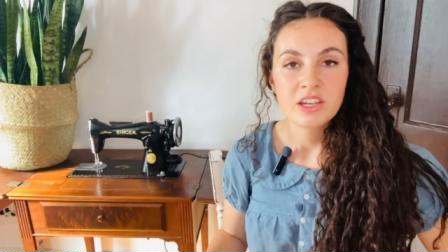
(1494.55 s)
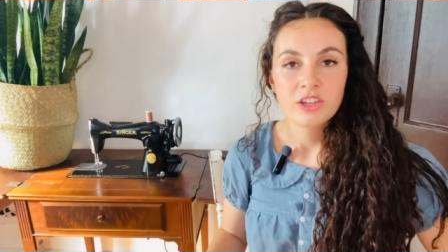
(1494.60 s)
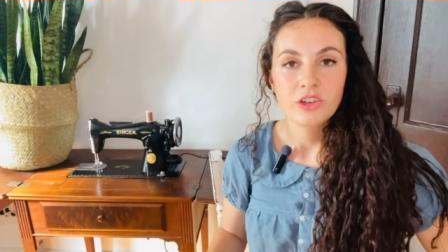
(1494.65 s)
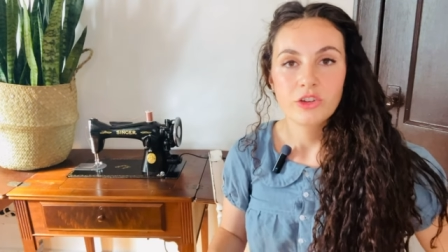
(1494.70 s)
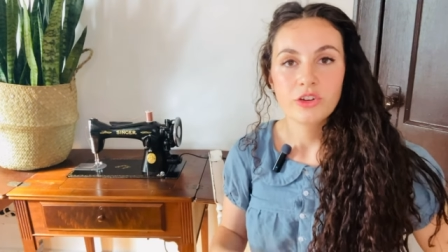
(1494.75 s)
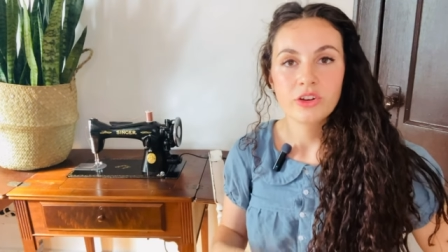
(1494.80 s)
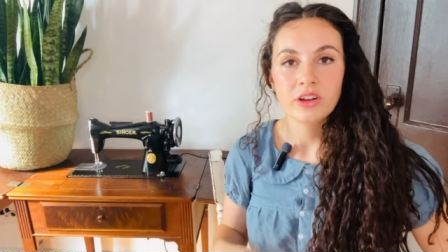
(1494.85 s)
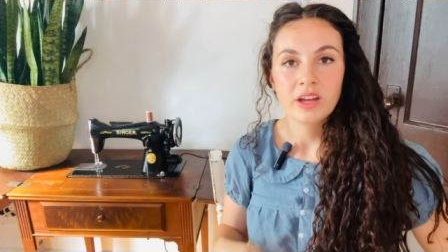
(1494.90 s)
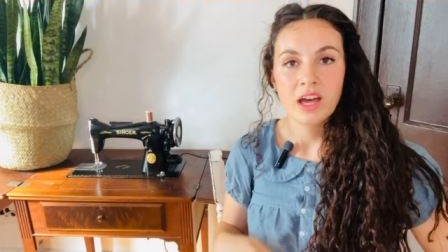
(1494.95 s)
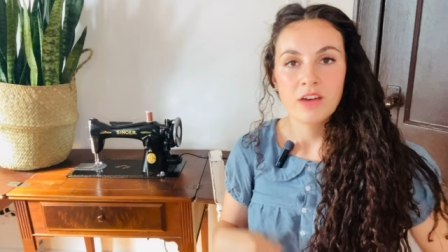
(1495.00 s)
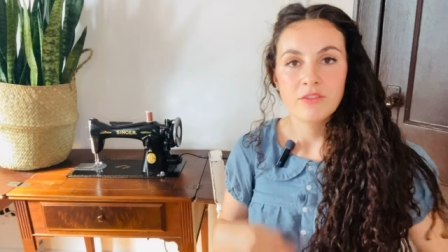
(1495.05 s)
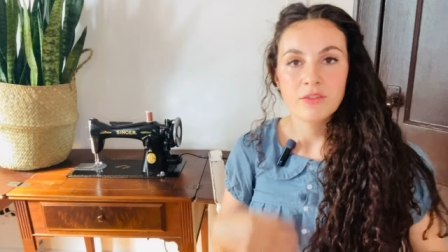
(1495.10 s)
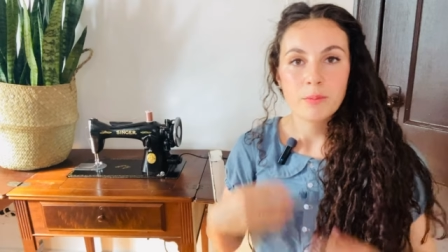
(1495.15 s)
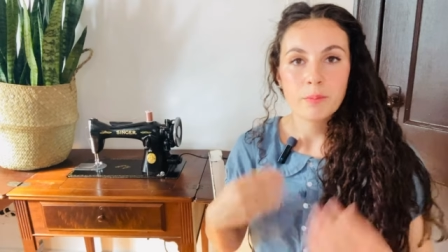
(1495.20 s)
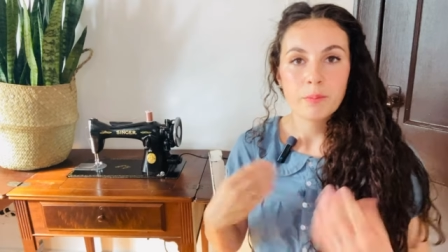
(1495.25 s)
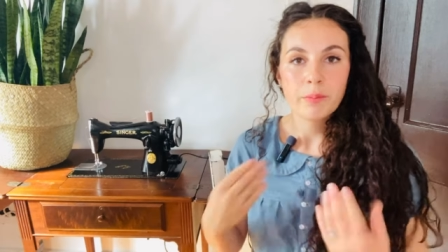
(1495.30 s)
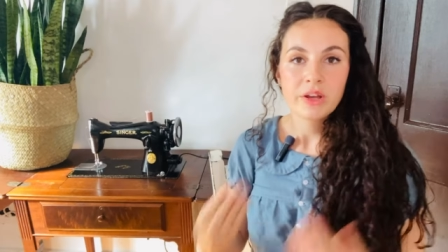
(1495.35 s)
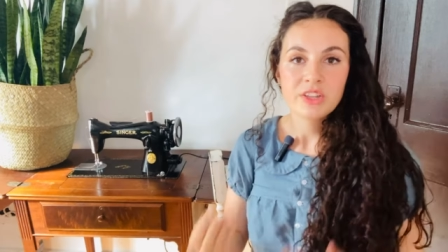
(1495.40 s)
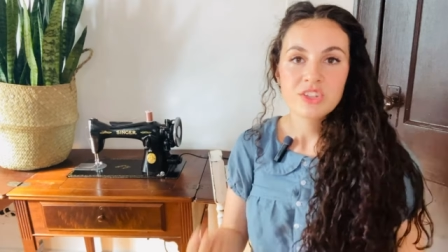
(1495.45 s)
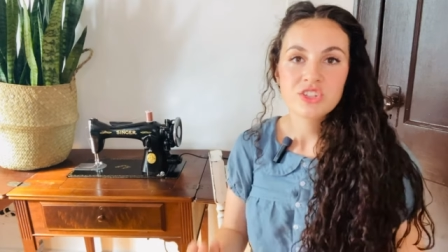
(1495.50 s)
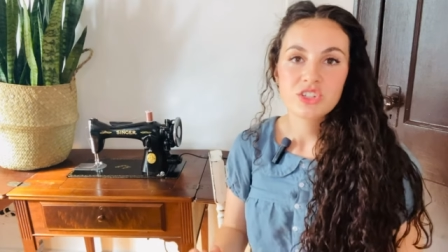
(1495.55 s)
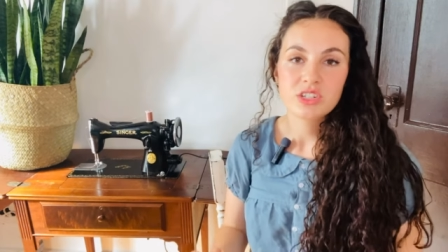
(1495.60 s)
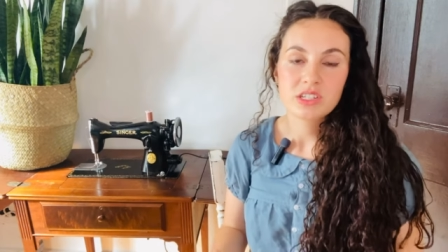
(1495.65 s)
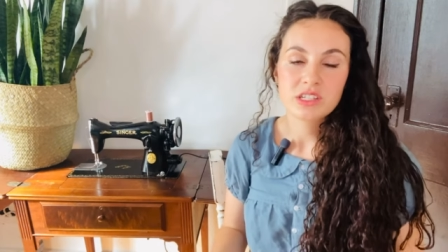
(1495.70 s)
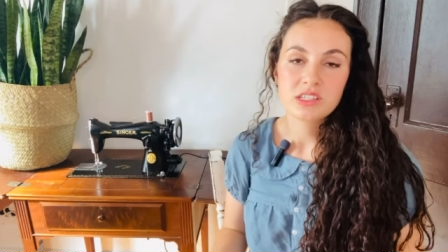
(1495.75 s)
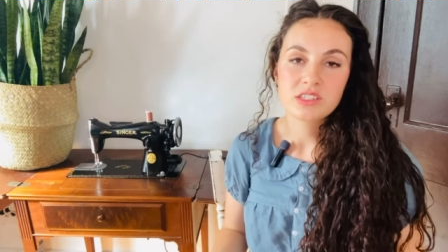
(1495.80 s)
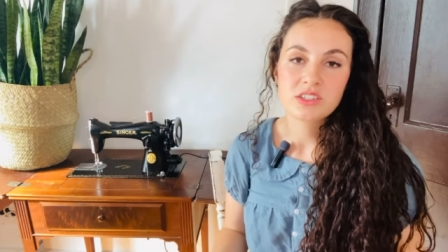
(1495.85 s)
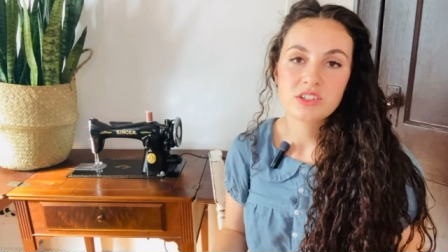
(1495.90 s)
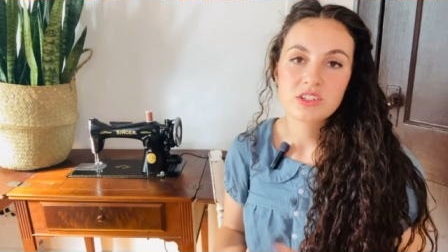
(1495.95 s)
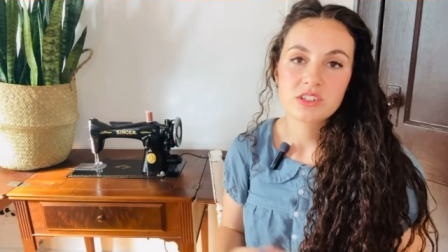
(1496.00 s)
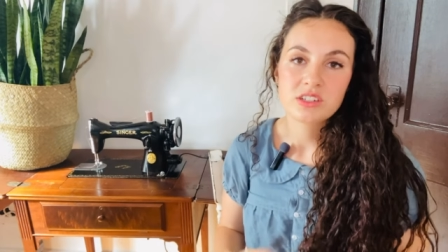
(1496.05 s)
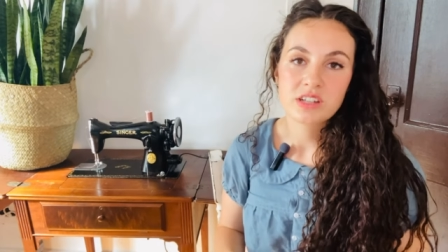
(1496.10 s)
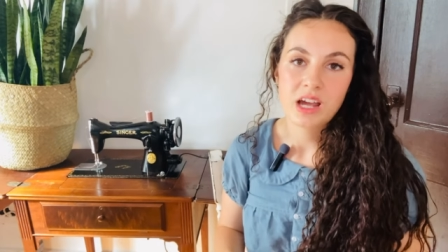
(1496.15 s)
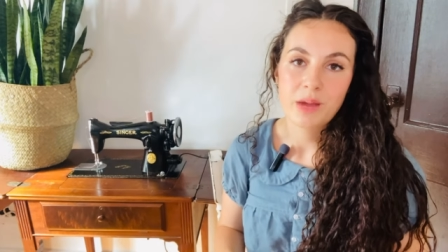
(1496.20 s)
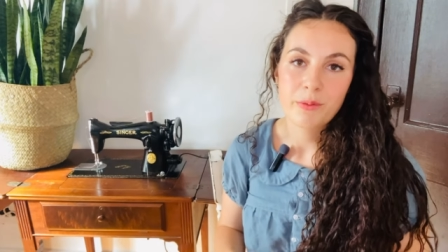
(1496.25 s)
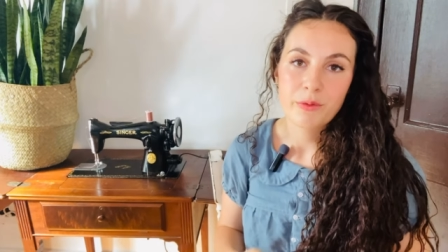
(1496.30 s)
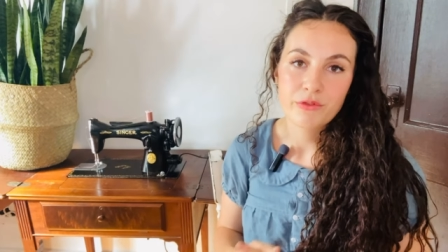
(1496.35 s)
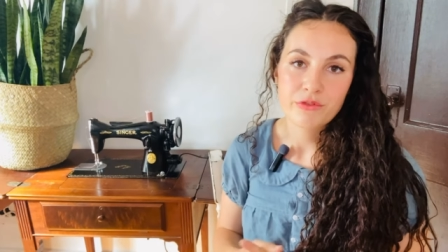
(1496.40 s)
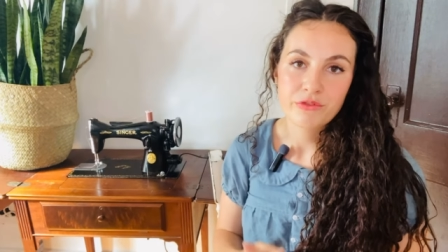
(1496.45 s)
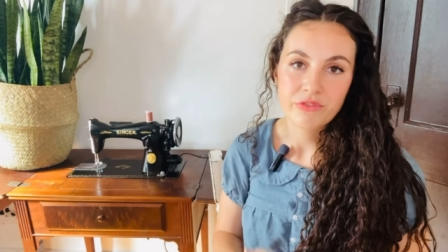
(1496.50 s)
you're gonna have a much easier
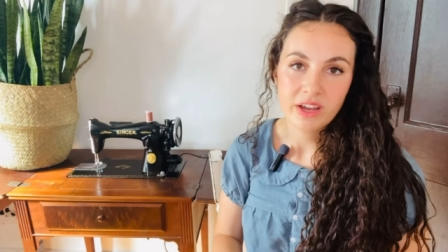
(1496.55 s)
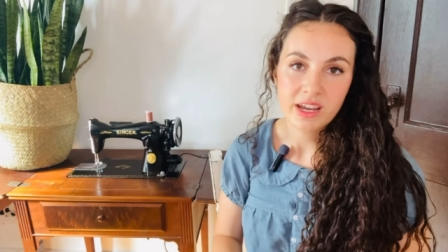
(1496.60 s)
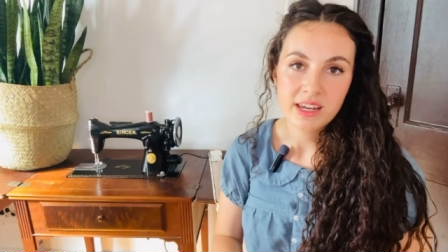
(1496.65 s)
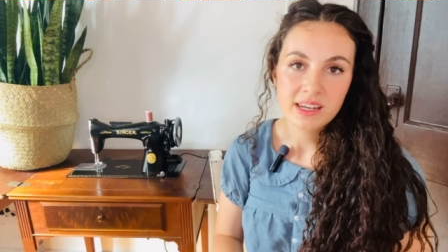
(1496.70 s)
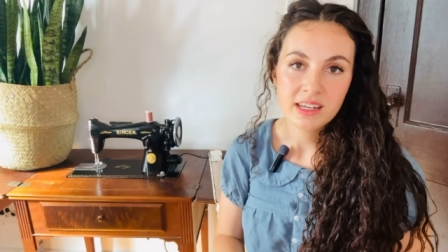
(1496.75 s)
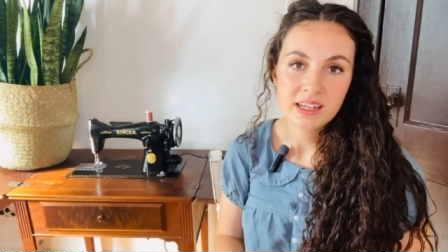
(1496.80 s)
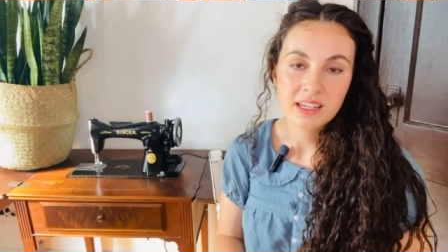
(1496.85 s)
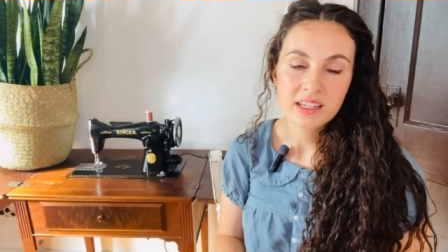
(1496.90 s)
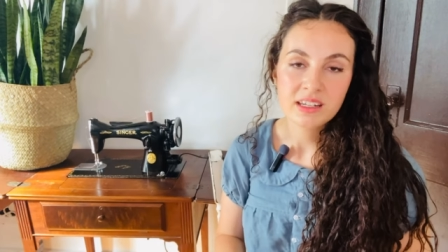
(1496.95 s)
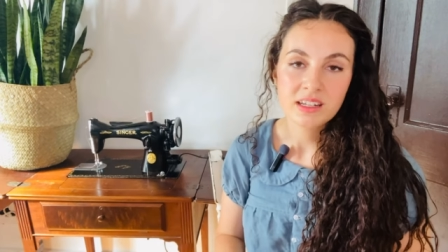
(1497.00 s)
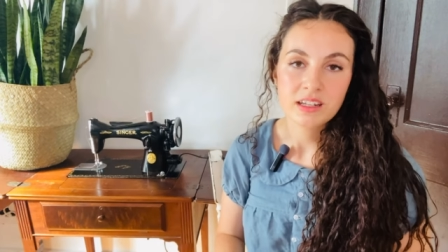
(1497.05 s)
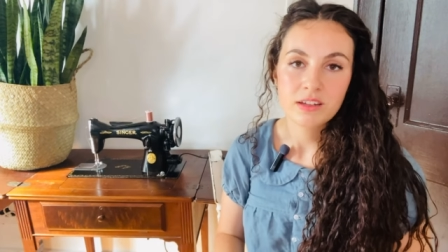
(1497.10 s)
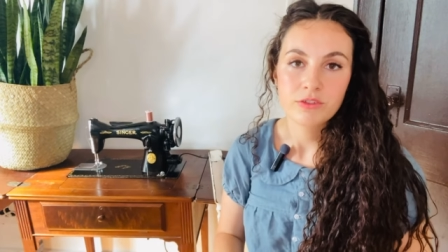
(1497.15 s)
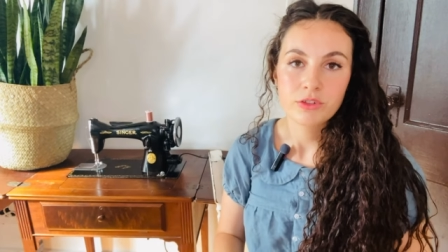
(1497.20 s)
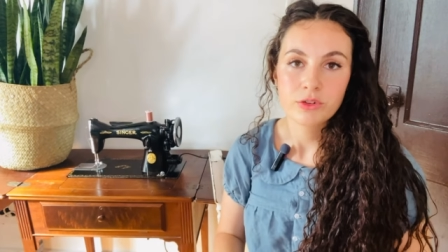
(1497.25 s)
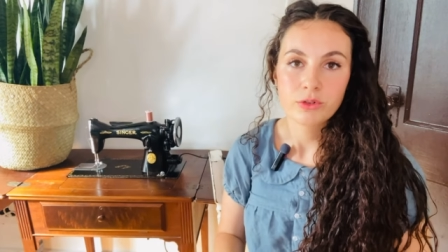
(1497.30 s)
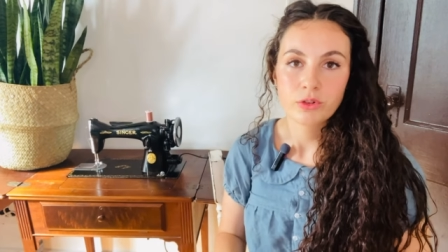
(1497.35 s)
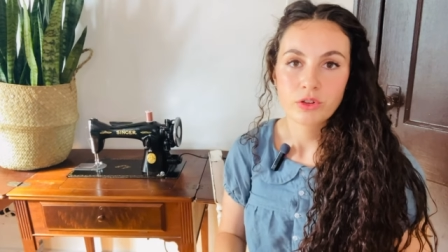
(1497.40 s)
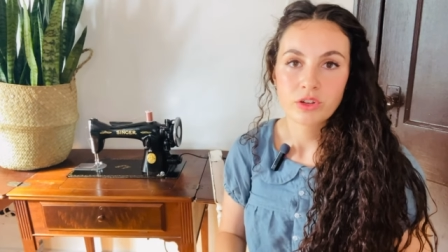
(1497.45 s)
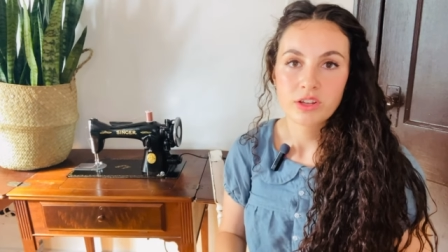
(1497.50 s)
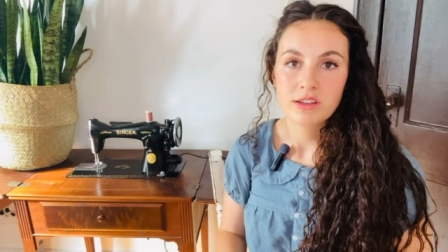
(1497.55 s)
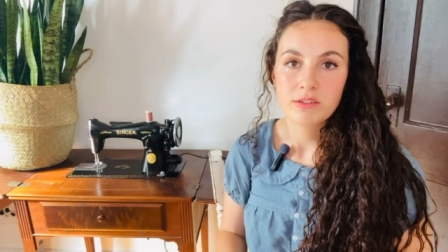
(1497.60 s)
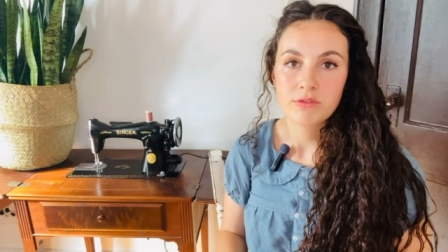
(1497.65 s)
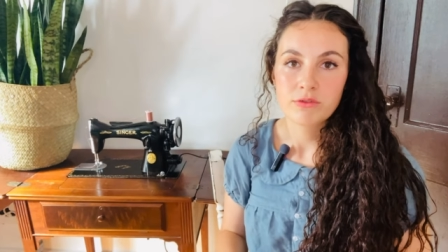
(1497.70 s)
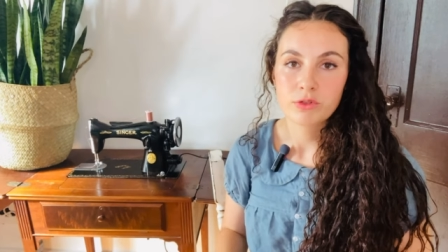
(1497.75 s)
time of finding it if you're looking